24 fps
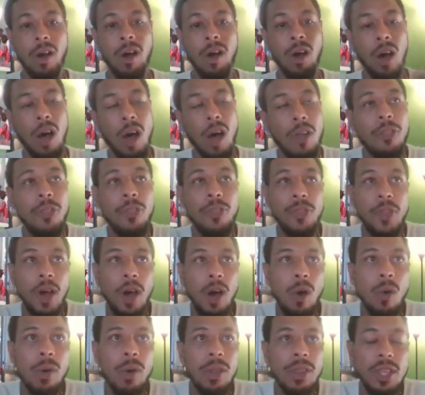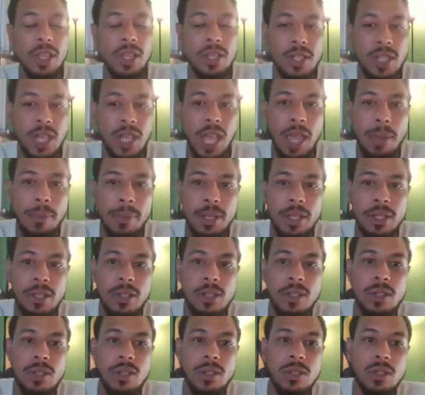Although in this game,
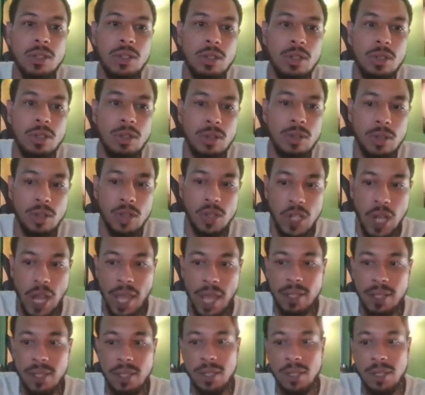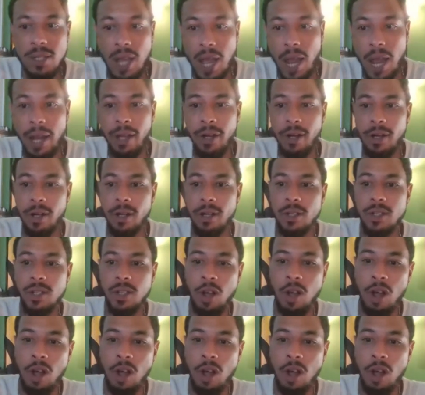it's Jets, Niners,